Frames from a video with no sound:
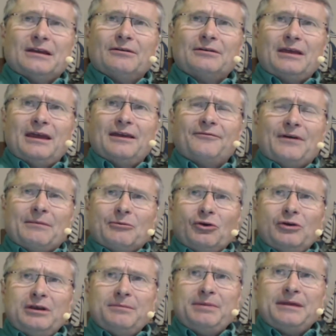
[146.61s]
okay, if I'm
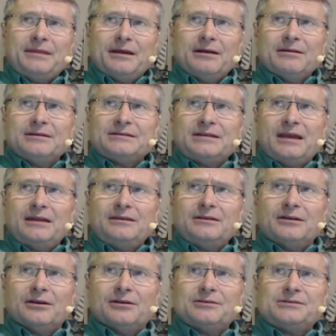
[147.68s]
going to be there in 10
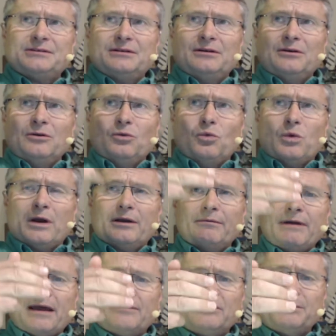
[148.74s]
years, where do
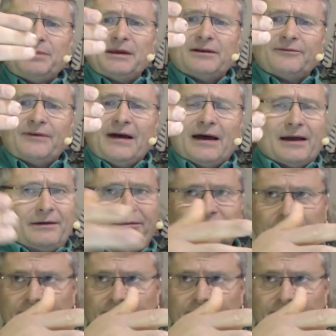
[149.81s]
I have to be in 5?